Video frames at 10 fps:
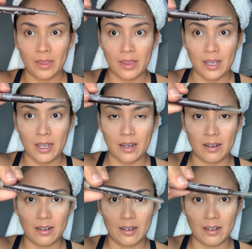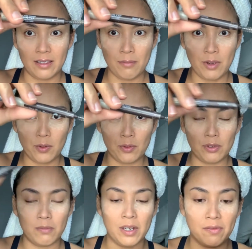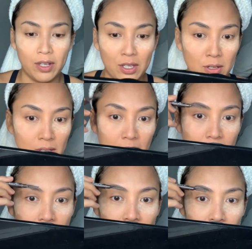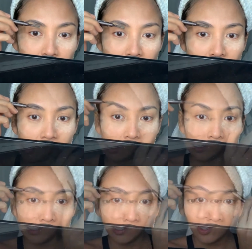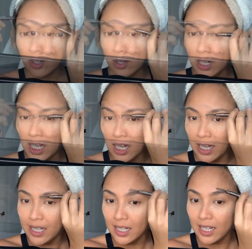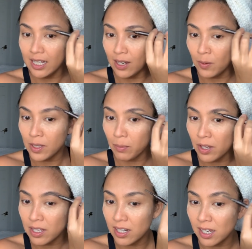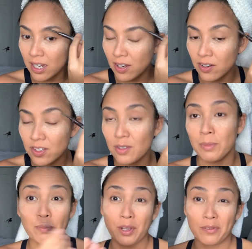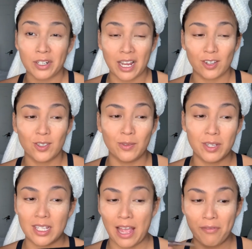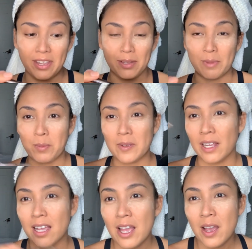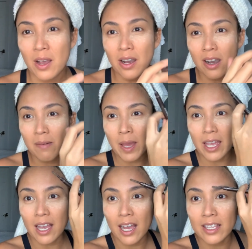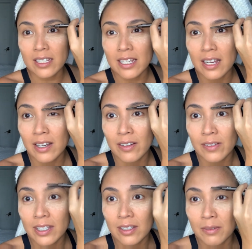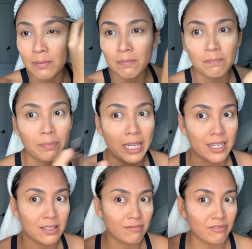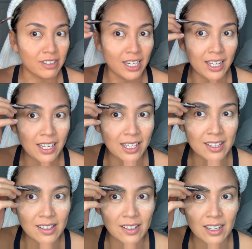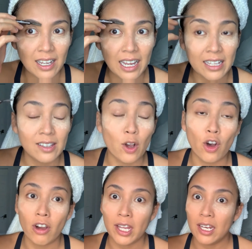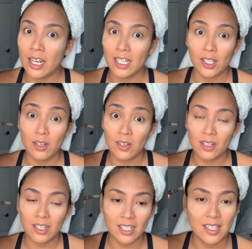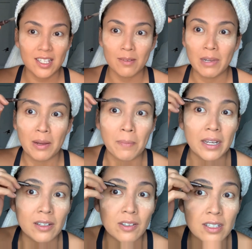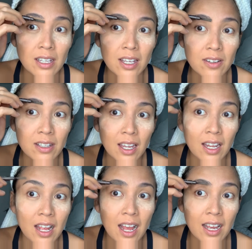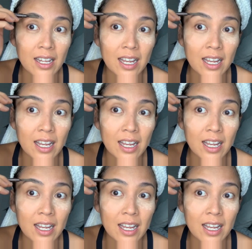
There. Hindi marunong mag-video talaga ng makeup. Sorry guys, kinakausap ko yung sarili ko. So my boyfriend actually was laughing at me. He was like, oh my god, you now have a new best friend. At okay lang yon sa mga panahon ngayon, kailangan